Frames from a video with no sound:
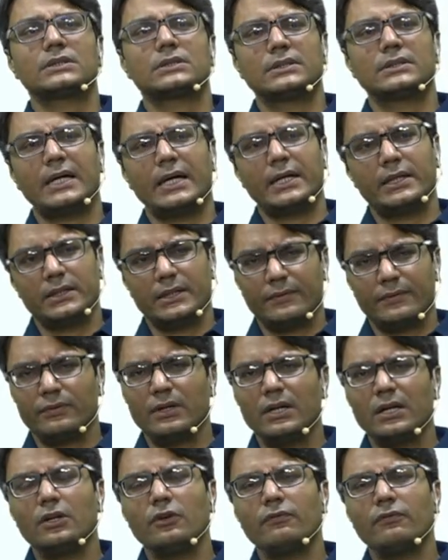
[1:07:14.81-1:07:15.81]
then
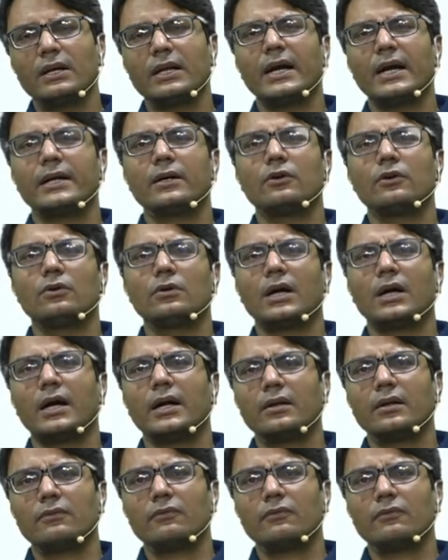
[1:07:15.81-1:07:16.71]
definitely you will get a good cadre.